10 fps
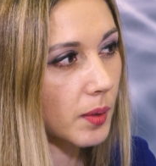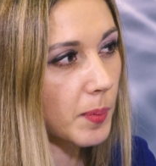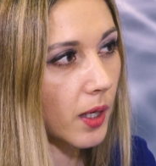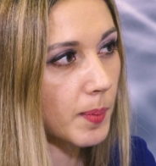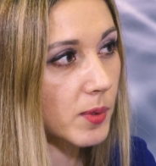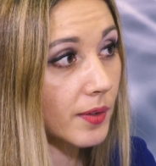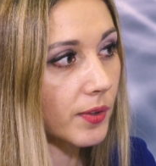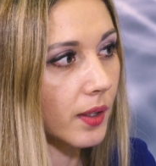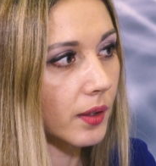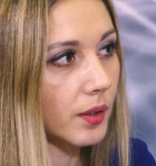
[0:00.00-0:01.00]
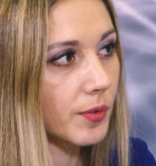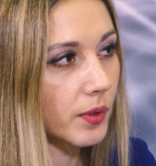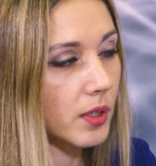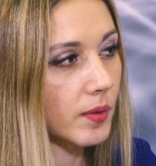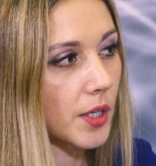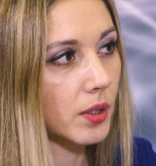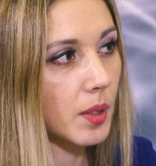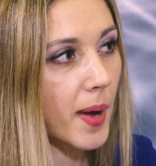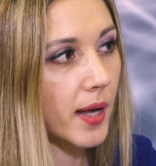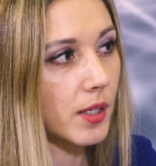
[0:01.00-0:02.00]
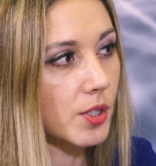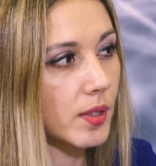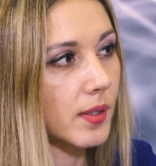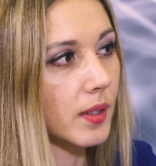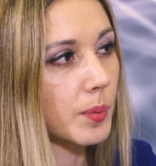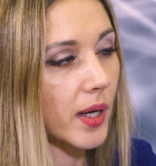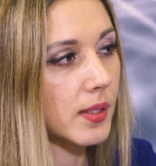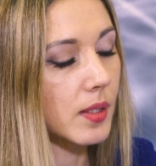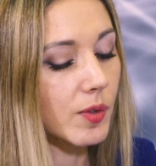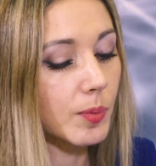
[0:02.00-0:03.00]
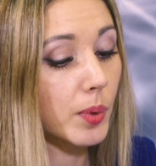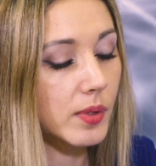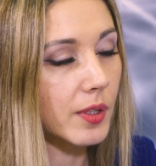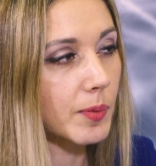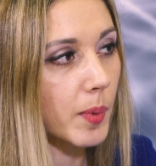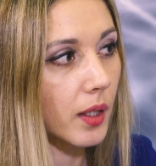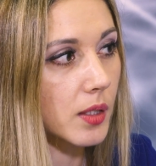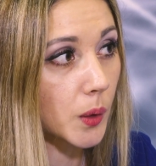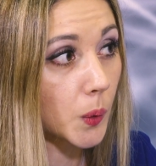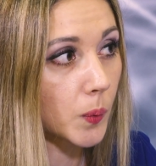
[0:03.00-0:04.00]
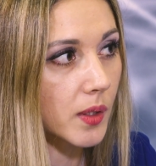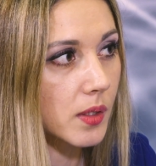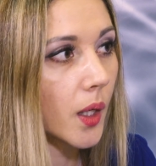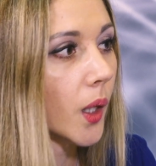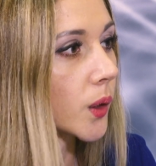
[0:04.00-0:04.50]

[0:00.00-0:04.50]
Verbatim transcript: It becomes difficult for discretionary managers in the presence of positive market skewness